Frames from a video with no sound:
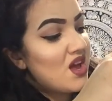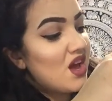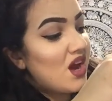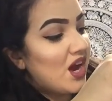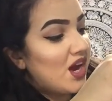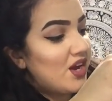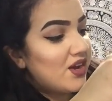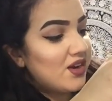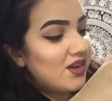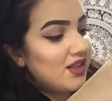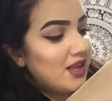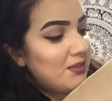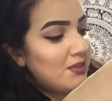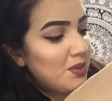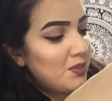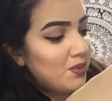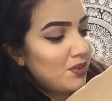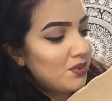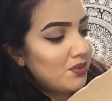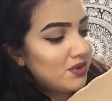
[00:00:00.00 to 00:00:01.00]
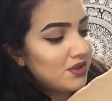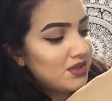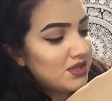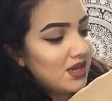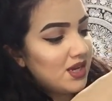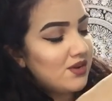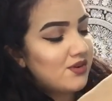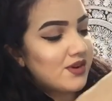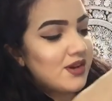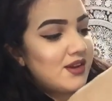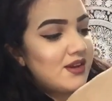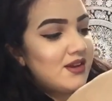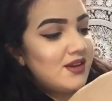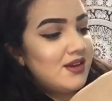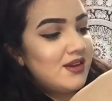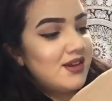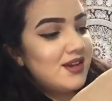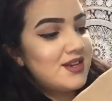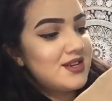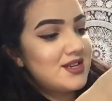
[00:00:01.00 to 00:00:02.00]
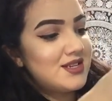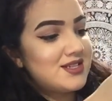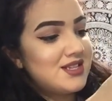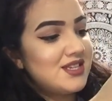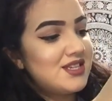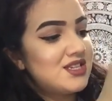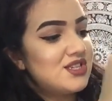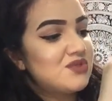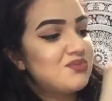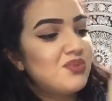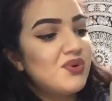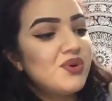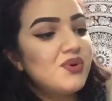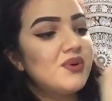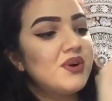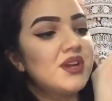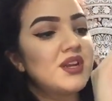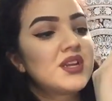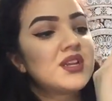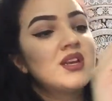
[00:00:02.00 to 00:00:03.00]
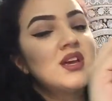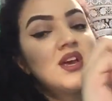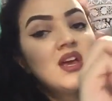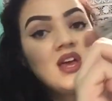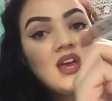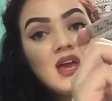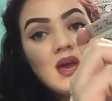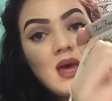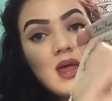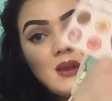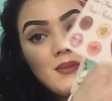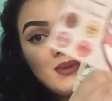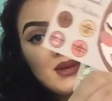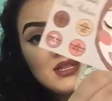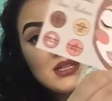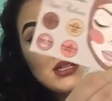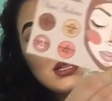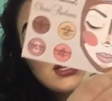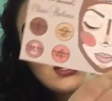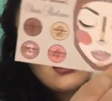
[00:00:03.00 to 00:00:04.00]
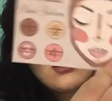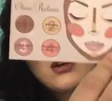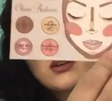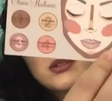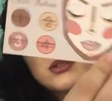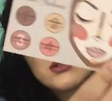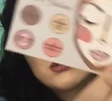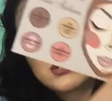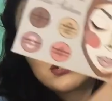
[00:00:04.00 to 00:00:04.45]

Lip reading: Are you going to let me pull one today? Okay. It says just pull one, and it basically also